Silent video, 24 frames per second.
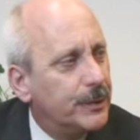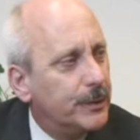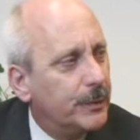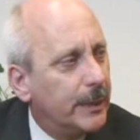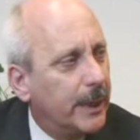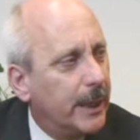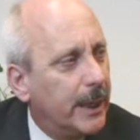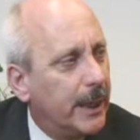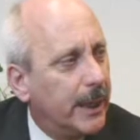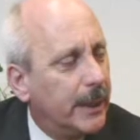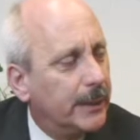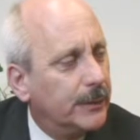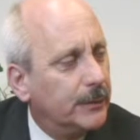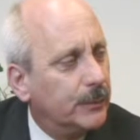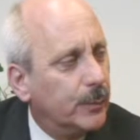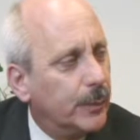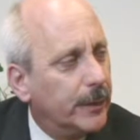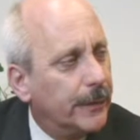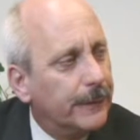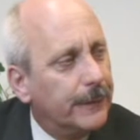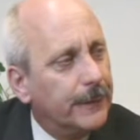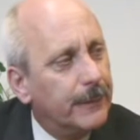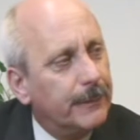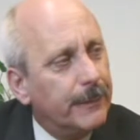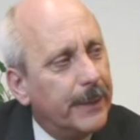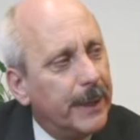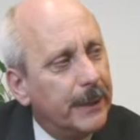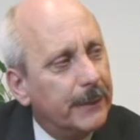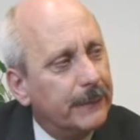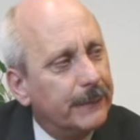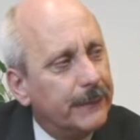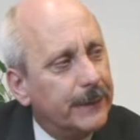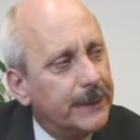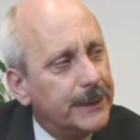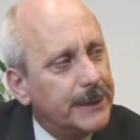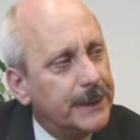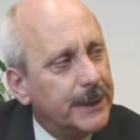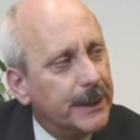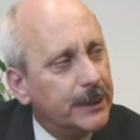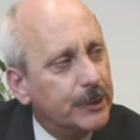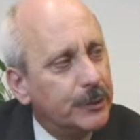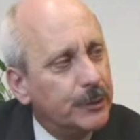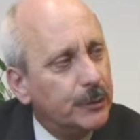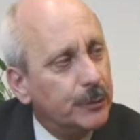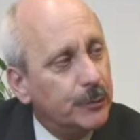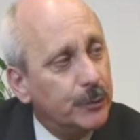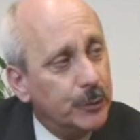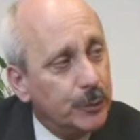can with the benefits
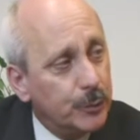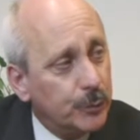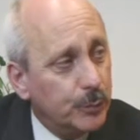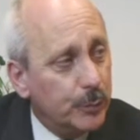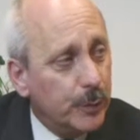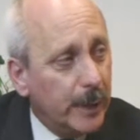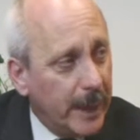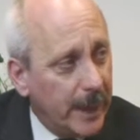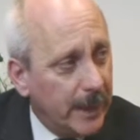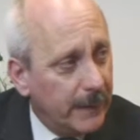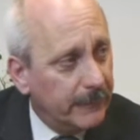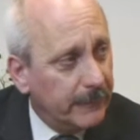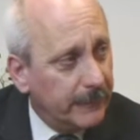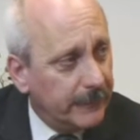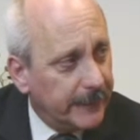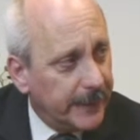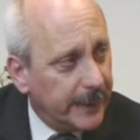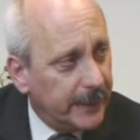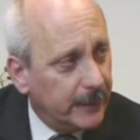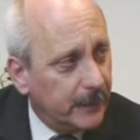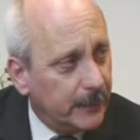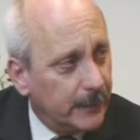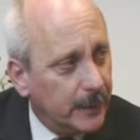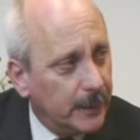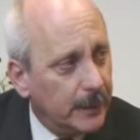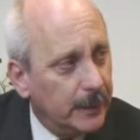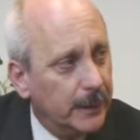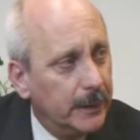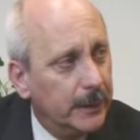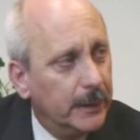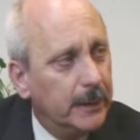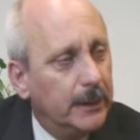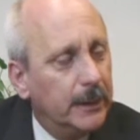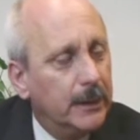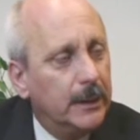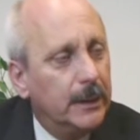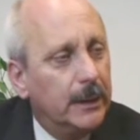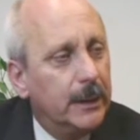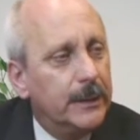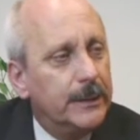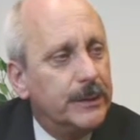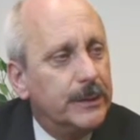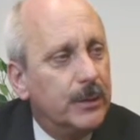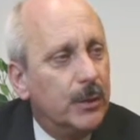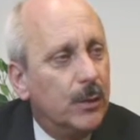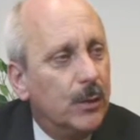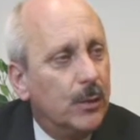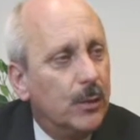that you do have available.
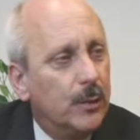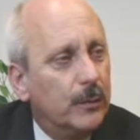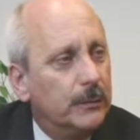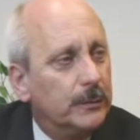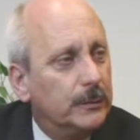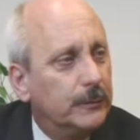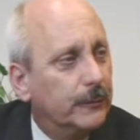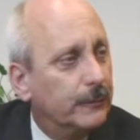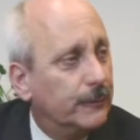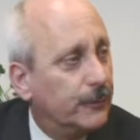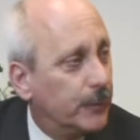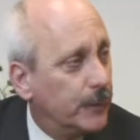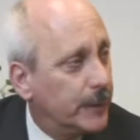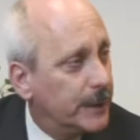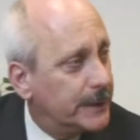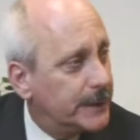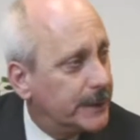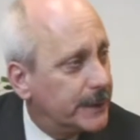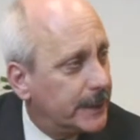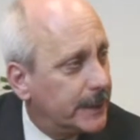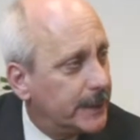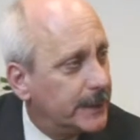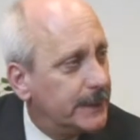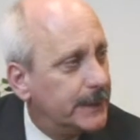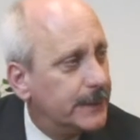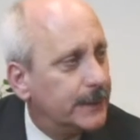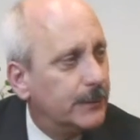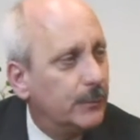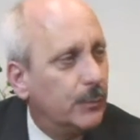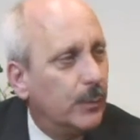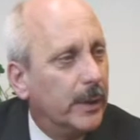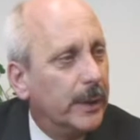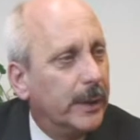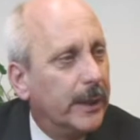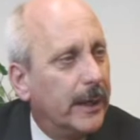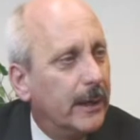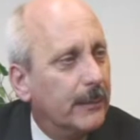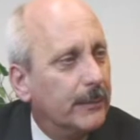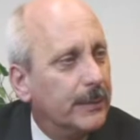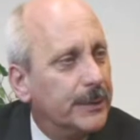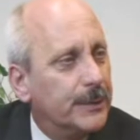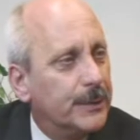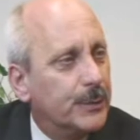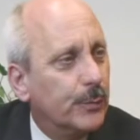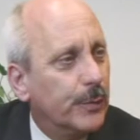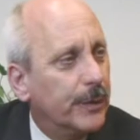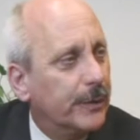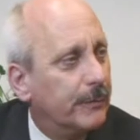So, for instance, what
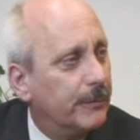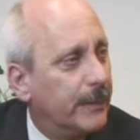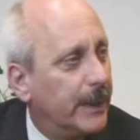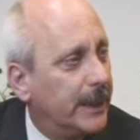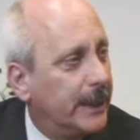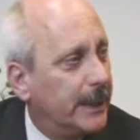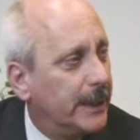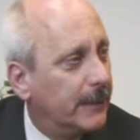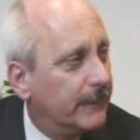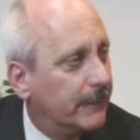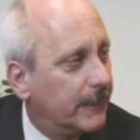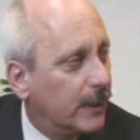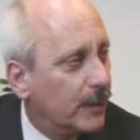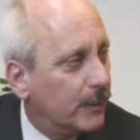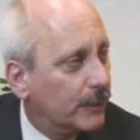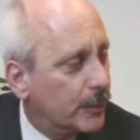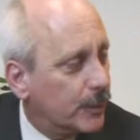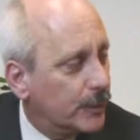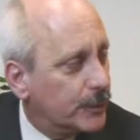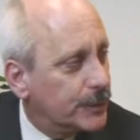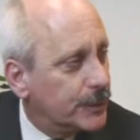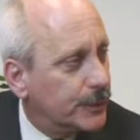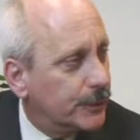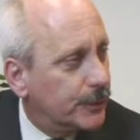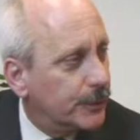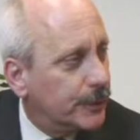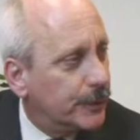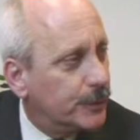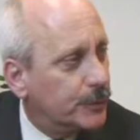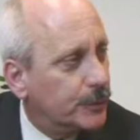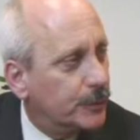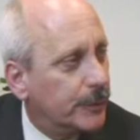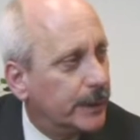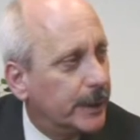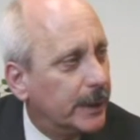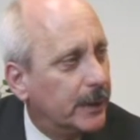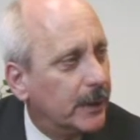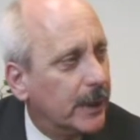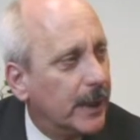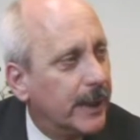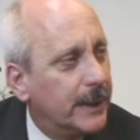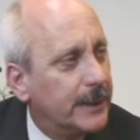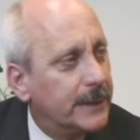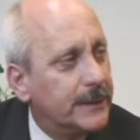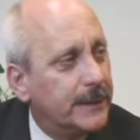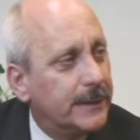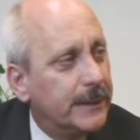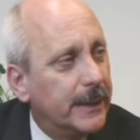happens with many of our personal injury
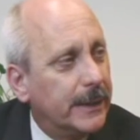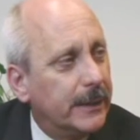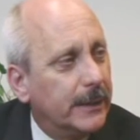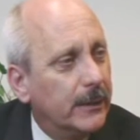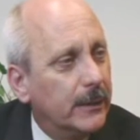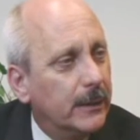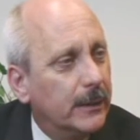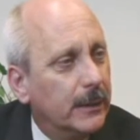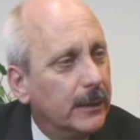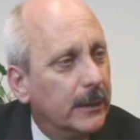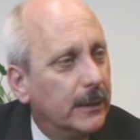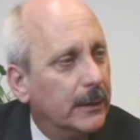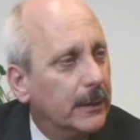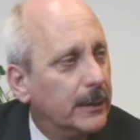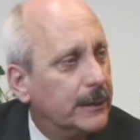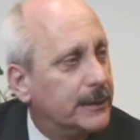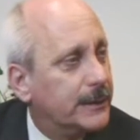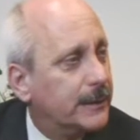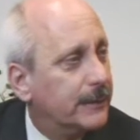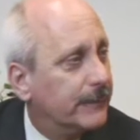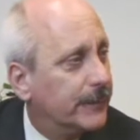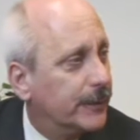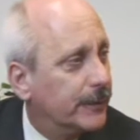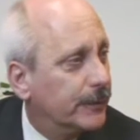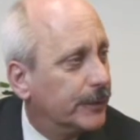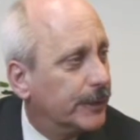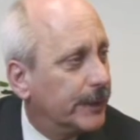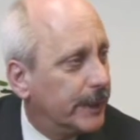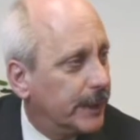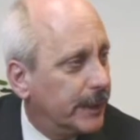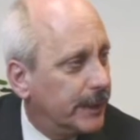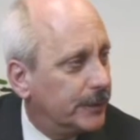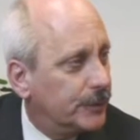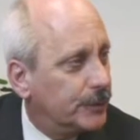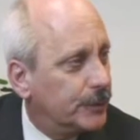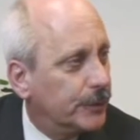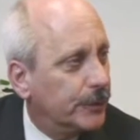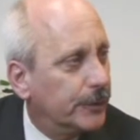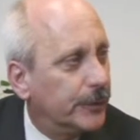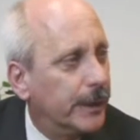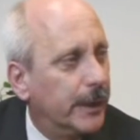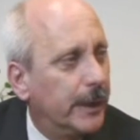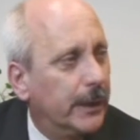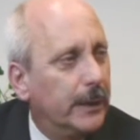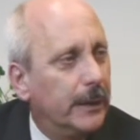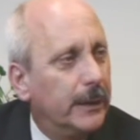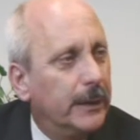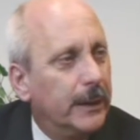clients that are severely injured,
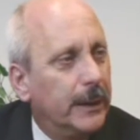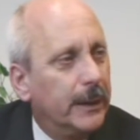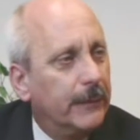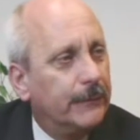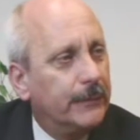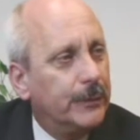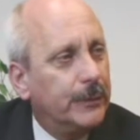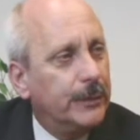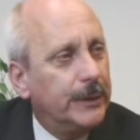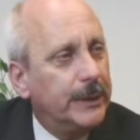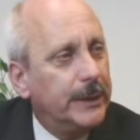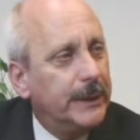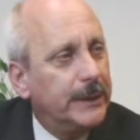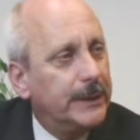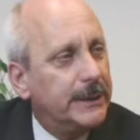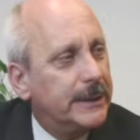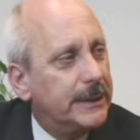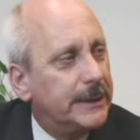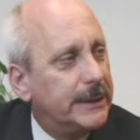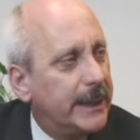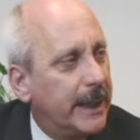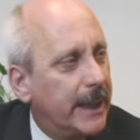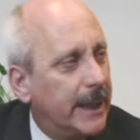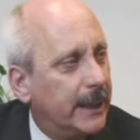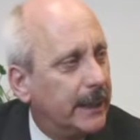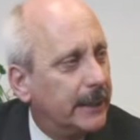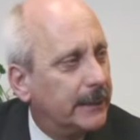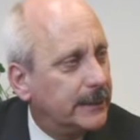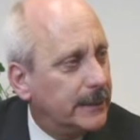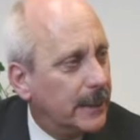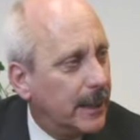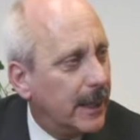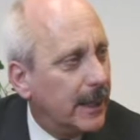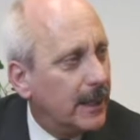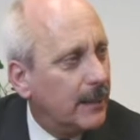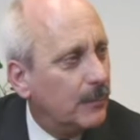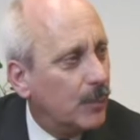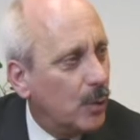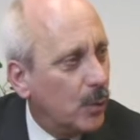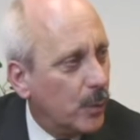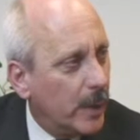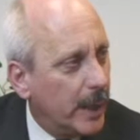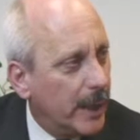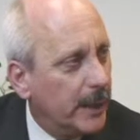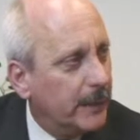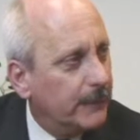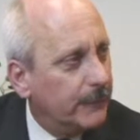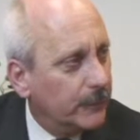if you need to take time
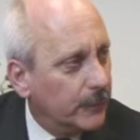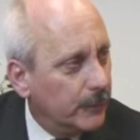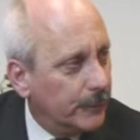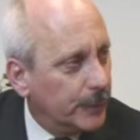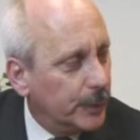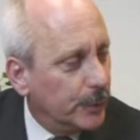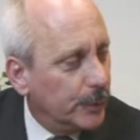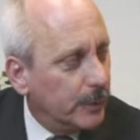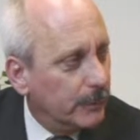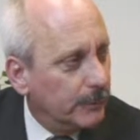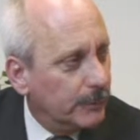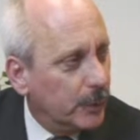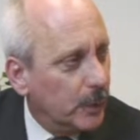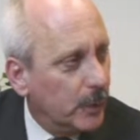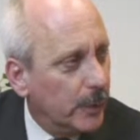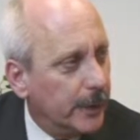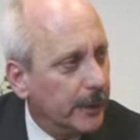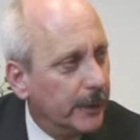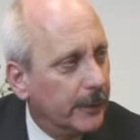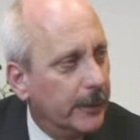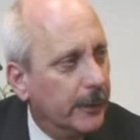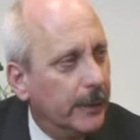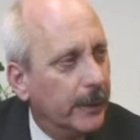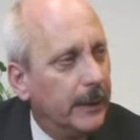away from your employer,